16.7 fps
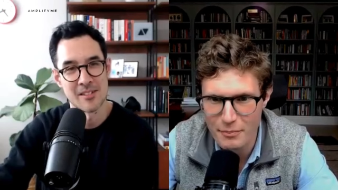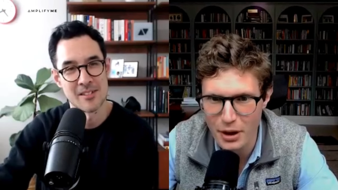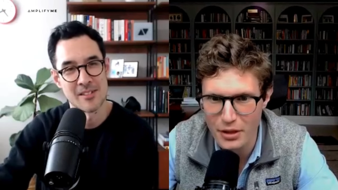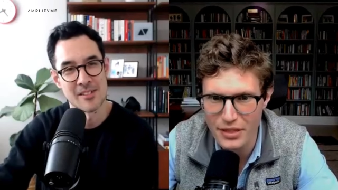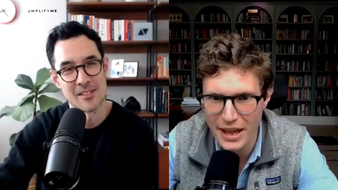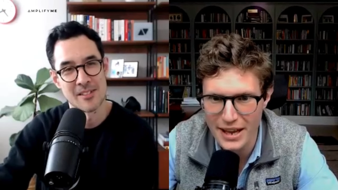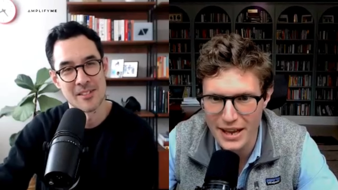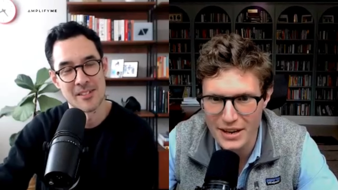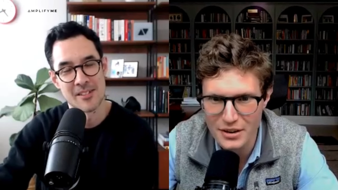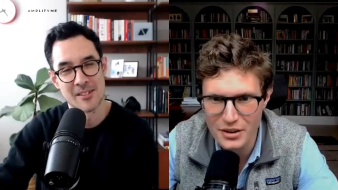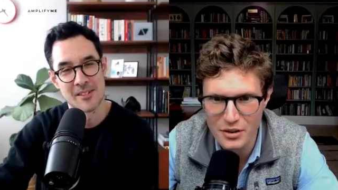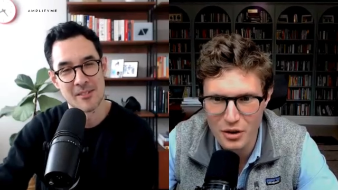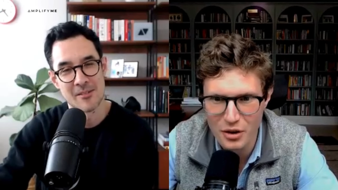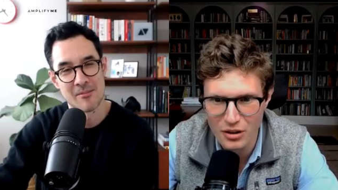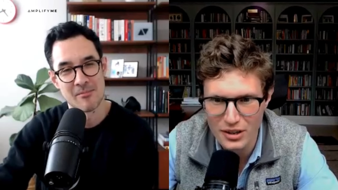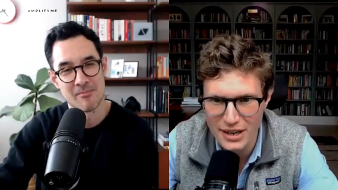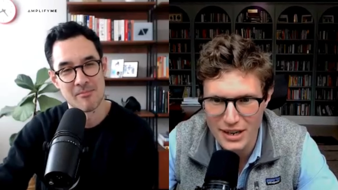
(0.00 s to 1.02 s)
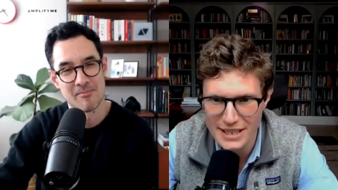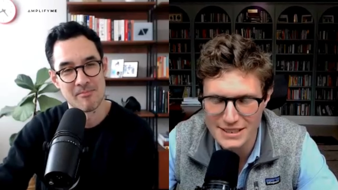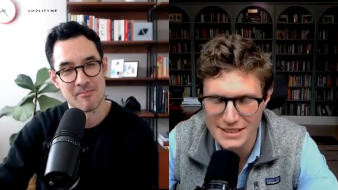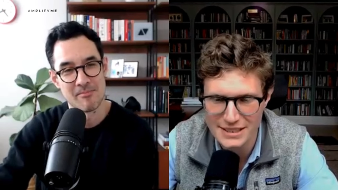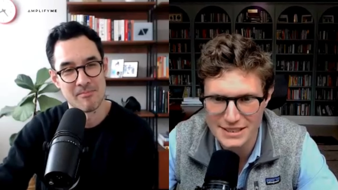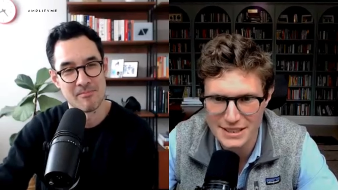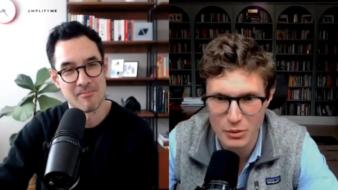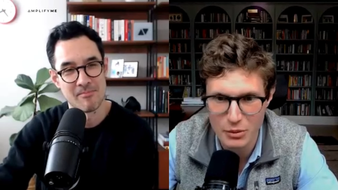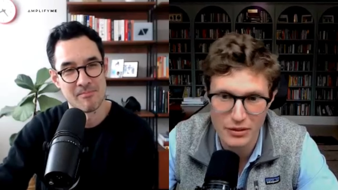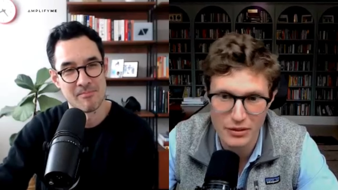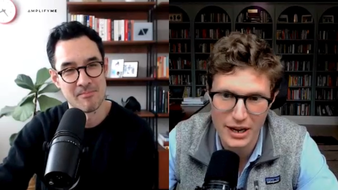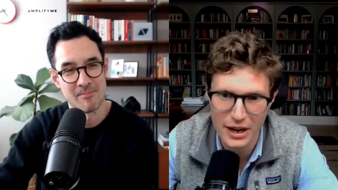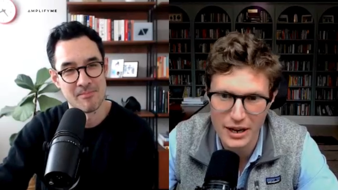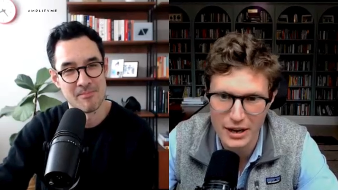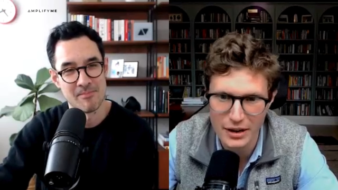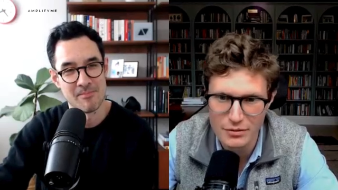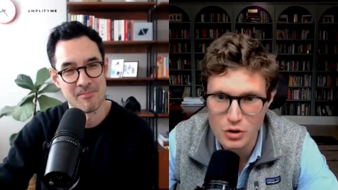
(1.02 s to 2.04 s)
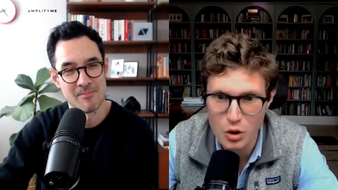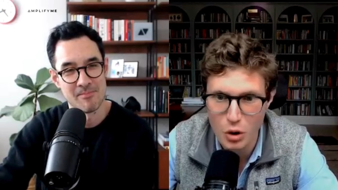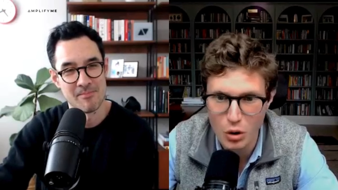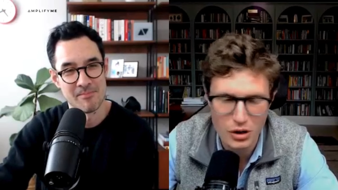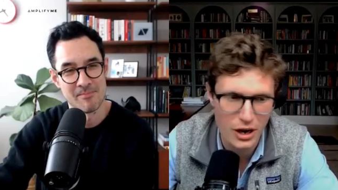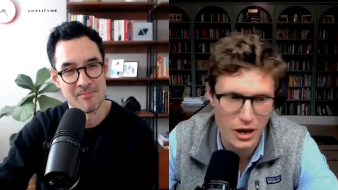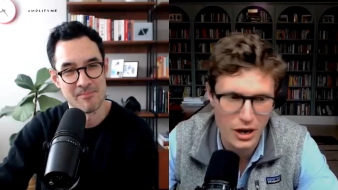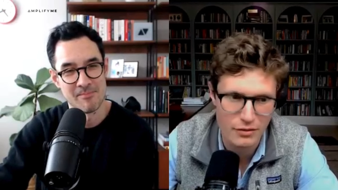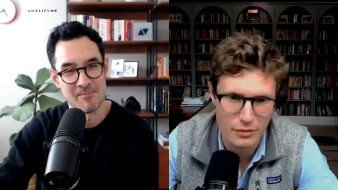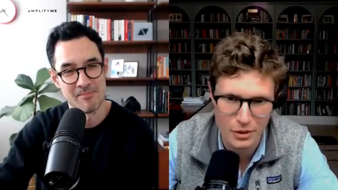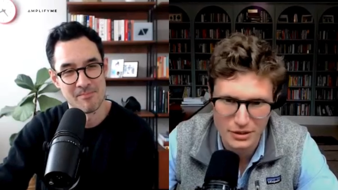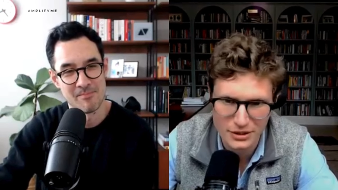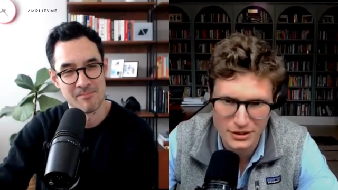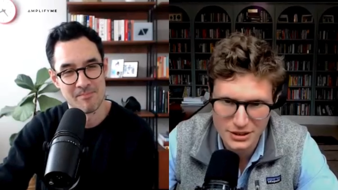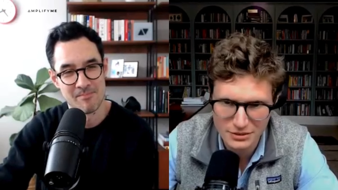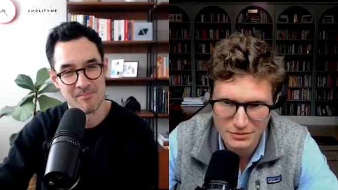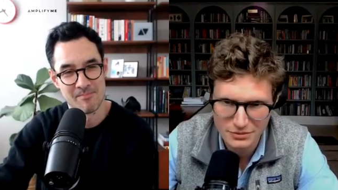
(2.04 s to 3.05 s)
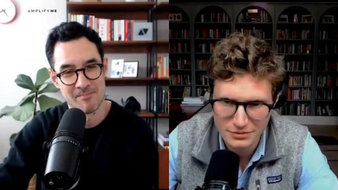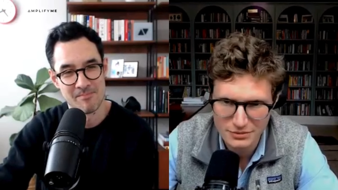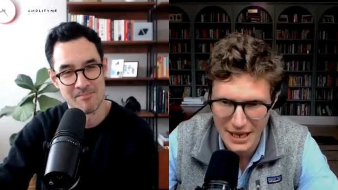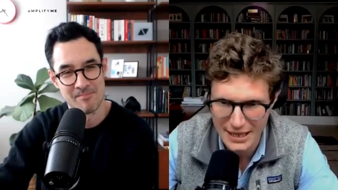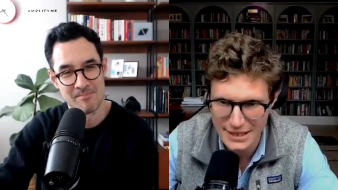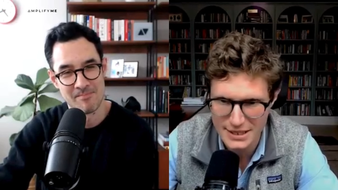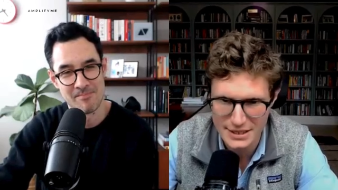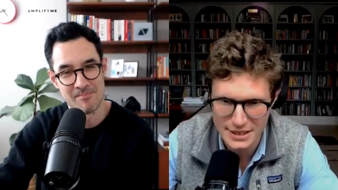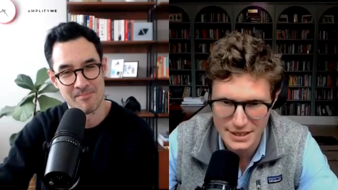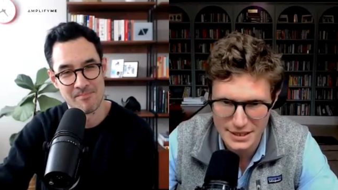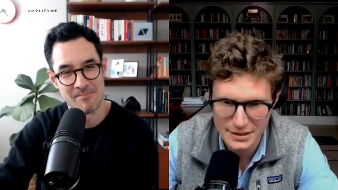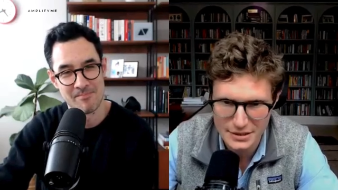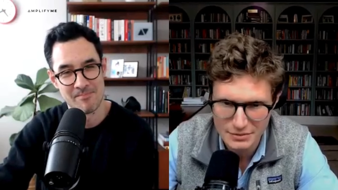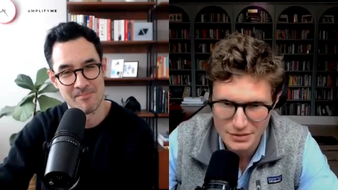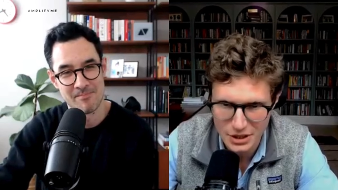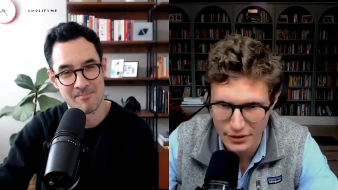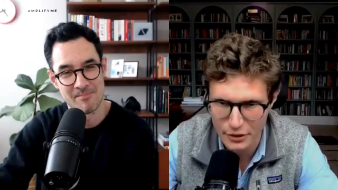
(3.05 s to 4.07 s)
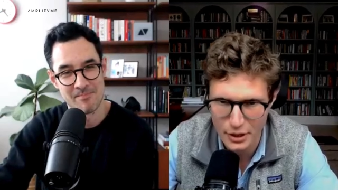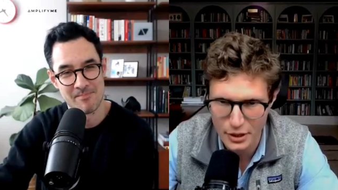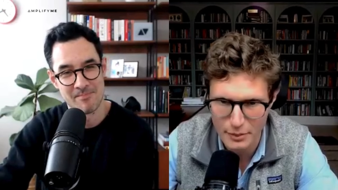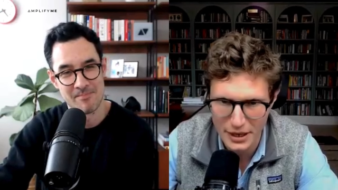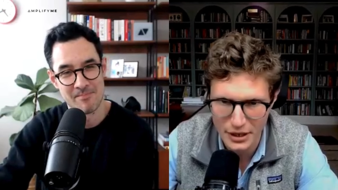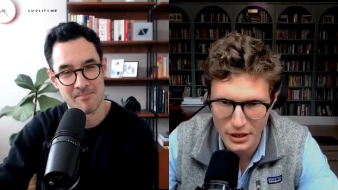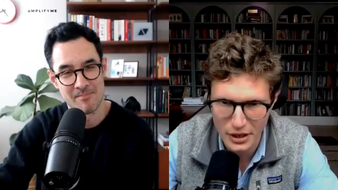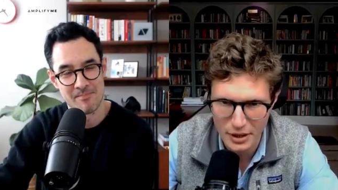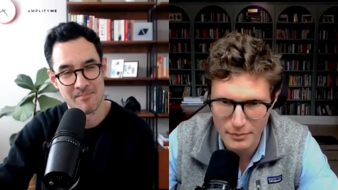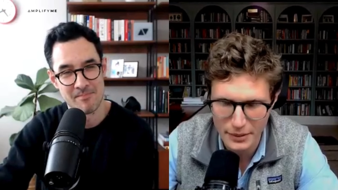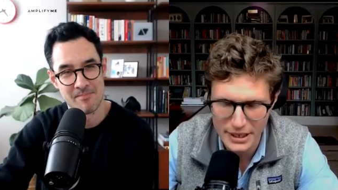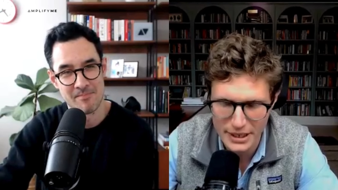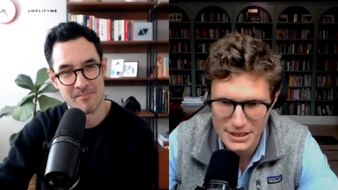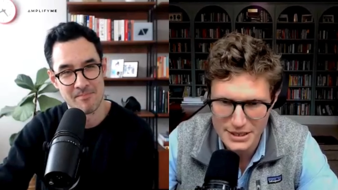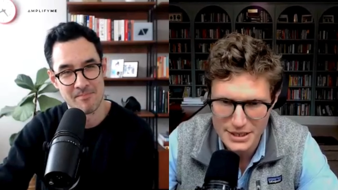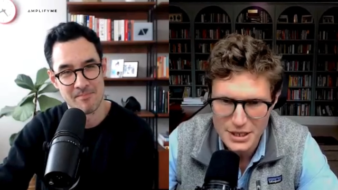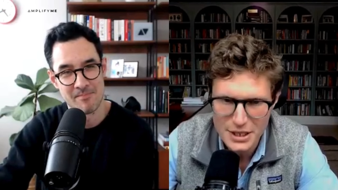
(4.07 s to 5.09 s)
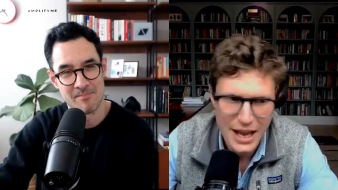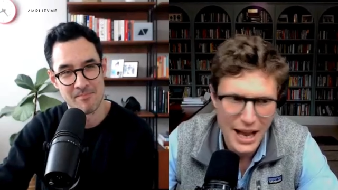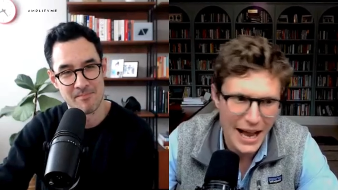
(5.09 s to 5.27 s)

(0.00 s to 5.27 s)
Speaker 1: but they're not necessary. Well, they're kind of not government entities. So they're mm. independent companies.